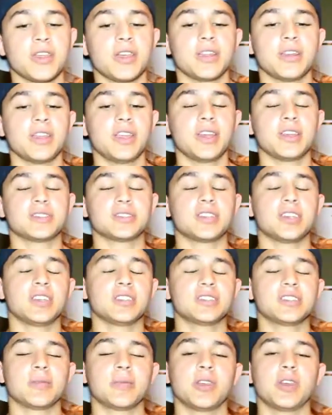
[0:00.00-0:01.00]
that he doesn't need
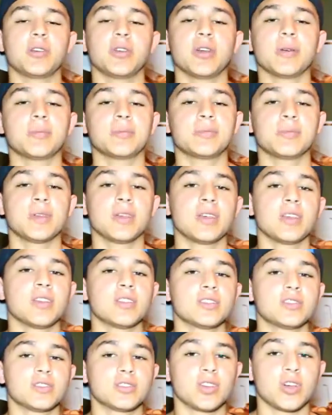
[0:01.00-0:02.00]
to send me grip,
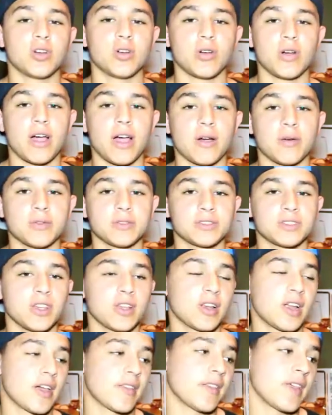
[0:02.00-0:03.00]
so I was
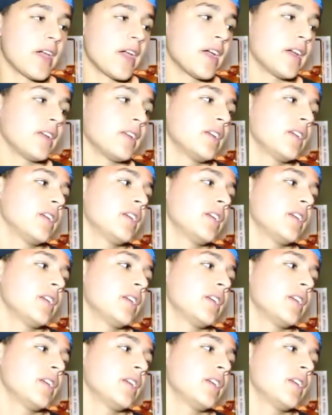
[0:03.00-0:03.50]
good on that.